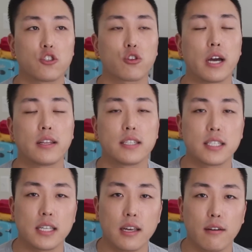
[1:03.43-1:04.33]
tried to
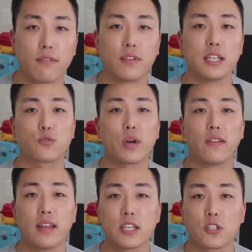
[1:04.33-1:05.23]
see if these
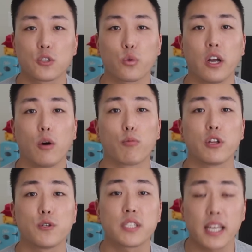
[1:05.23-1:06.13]
red lasers would help
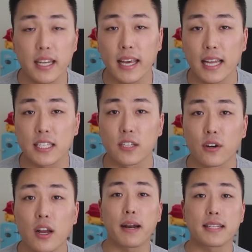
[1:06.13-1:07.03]
reduce skin
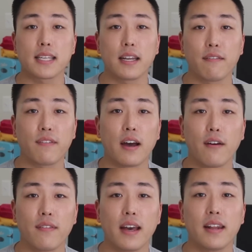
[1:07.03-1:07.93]
cancer, but instead he
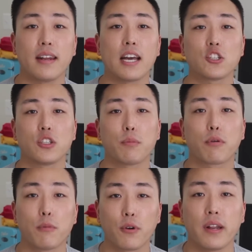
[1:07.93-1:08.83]
found that it actually
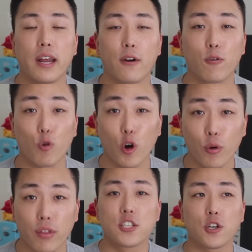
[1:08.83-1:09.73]
promoted hair
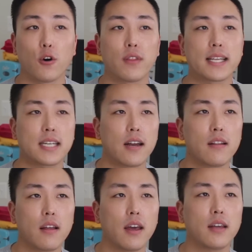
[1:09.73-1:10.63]
growth. So that's kind
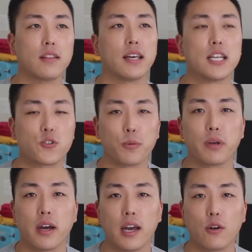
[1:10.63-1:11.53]
of like the history
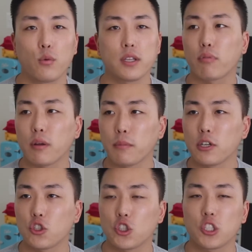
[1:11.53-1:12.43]
behind what pretty
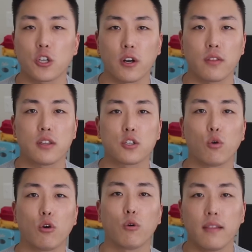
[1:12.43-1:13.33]
much started this
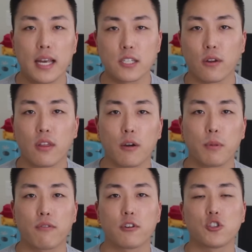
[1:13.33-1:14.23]
whole laser
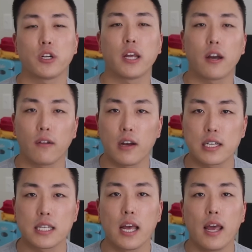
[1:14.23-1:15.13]
therapy for treating hair
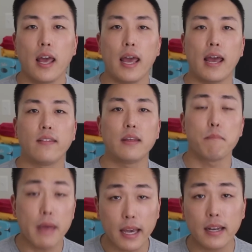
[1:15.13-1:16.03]
loss. And the
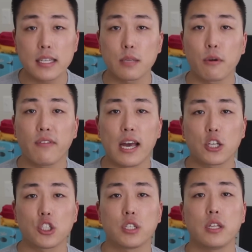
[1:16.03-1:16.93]
mechanism of
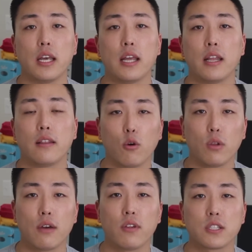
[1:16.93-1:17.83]
action in
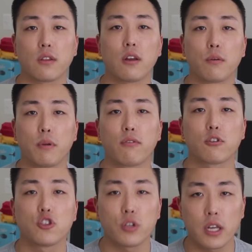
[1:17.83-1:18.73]
low-level laser therapy
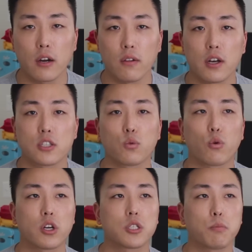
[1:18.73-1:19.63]
for treating hair loss
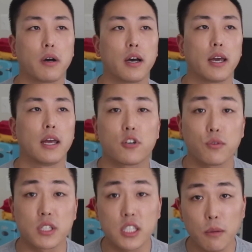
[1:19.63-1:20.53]
works by, first
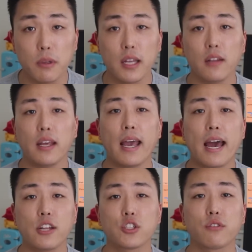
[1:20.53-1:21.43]
of all, stimulating the
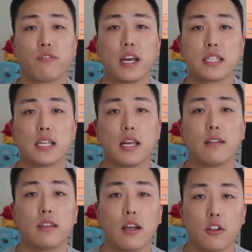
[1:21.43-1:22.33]
anagen phase
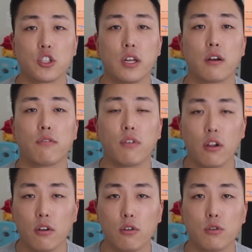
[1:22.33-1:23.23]
in telogen hair
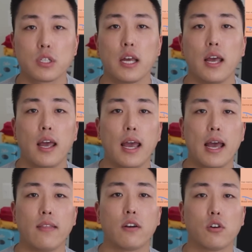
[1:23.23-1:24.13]
follicles,
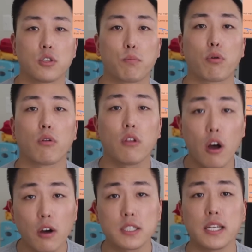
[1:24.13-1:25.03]
and then also
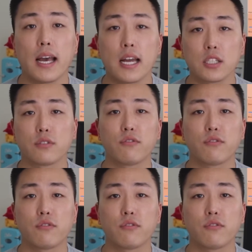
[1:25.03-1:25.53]
prolongs the anagen